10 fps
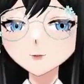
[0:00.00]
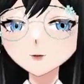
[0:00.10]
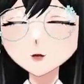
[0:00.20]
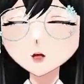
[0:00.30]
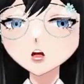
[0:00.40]

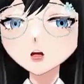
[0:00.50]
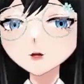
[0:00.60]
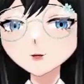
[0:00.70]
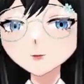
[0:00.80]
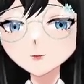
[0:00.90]
there.
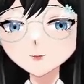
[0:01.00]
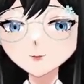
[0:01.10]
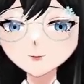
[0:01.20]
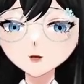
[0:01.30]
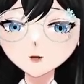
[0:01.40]

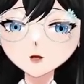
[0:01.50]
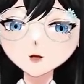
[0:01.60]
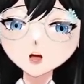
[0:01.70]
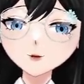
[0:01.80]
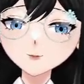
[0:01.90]
It will
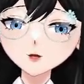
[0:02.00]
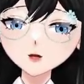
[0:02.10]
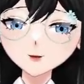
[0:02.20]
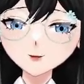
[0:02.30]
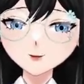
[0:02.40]
interact with the
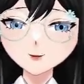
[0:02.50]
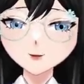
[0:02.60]
others.